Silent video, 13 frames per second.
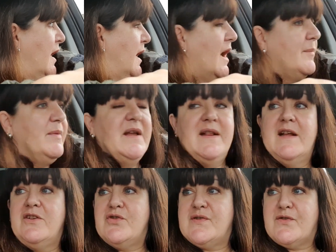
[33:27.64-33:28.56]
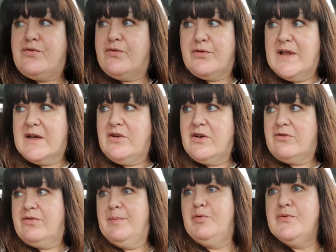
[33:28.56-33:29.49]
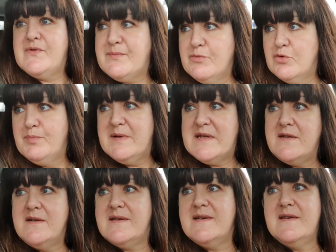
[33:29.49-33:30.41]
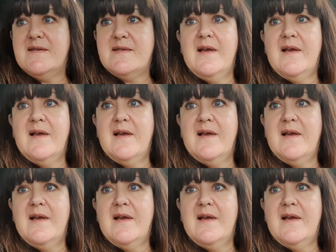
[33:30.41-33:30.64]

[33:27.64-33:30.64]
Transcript: I mean, they're going to cripple small businesses.